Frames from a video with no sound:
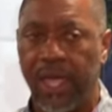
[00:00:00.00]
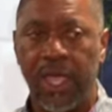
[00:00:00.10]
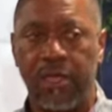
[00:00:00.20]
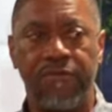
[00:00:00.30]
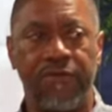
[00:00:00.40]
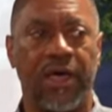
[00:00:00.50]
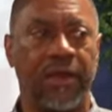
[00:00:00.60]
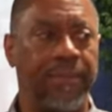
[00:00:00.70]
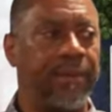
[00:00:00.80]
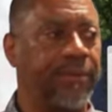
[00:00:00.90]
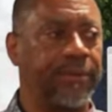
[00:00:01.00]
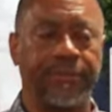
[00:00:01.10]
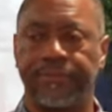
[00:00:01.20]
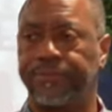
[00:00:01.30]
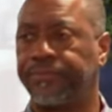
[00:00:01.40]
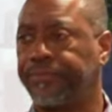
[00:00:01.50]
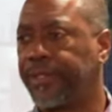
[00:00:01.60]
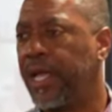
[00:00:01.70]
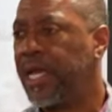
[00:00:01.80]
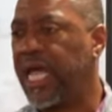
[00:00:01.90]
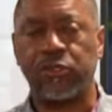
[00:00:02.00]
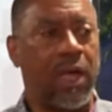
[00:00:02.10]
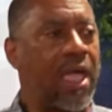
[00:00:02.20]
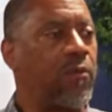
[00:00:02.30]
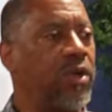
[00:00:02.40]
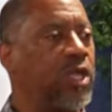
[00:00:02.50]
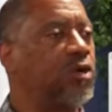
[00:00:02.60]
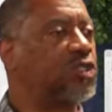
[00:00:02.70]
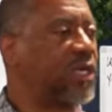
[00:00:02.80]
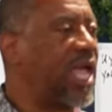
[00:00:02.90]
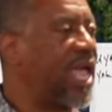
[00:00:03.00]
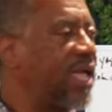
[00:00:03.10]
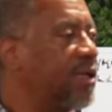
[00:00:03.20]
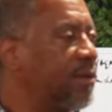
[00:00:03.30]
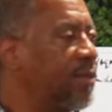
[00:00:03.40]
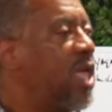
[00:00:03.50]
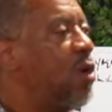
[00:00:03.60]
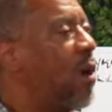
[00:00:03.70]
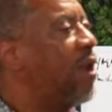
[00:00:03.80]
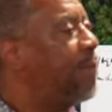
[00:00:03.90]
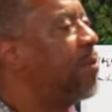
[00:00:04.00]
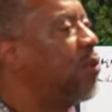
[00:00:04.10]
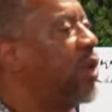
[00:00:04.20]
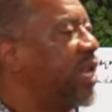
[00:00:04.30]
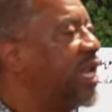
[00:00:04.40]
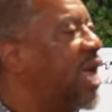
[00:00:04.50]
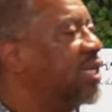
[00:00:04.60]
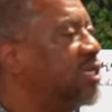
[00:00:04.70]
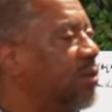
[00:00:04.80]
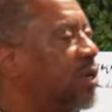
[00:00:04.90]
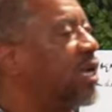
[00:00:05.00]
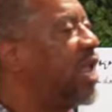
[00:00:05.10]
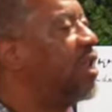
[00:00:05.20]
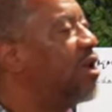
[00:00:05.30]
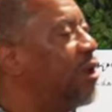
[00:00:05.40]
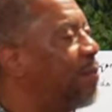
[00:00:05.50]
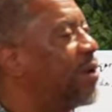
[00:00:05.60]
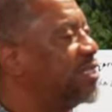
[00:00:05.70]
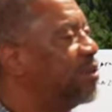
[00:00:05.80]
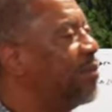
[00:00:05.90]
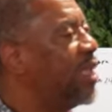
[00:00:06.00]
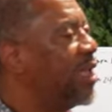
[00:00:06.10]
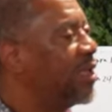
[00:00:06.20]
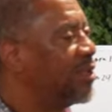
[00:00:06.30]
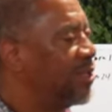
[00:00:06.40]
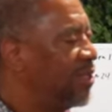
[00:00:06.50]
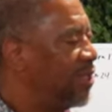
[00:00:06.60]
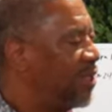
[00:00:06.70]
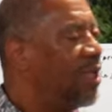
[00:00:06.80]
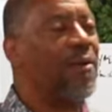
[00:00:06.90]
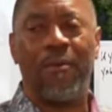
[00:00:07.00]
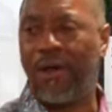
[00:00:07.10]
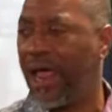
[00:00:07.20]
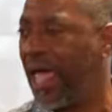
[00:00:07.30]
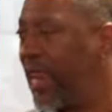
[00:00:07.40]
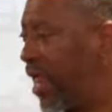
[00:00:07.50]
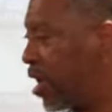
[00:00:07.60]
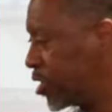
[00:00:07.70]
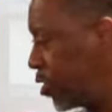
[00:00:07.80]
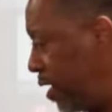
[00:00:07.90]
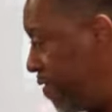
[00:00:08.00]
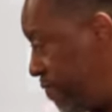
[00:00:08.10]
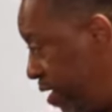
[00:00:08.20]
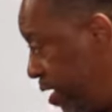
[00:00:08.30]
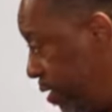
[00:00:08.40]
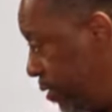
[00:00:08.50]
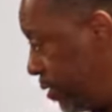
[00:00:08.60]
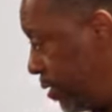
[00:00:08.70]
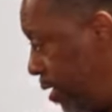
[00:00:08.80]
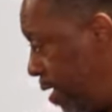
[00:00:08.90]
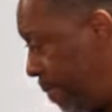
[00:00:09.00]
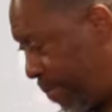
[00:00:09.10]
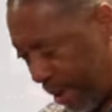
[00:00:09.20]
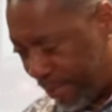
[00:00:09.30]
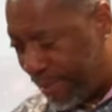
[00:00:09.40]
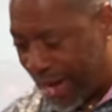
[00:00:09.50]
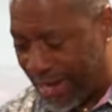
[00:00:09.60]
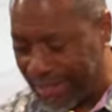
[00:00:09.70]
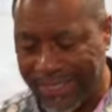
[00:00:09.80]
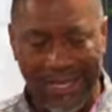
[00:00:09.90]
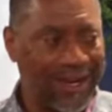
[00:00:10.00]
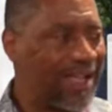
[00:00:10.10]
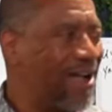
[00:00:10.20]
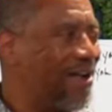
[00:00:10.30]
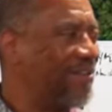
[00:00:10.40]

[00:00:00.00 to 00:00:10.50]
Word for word: You fear other people. That's what happened with Yahushua when they had him. Why the people wouldn't acknowledge him? Because they loved the praise of men more than, and they also they feared being put out the synagogue.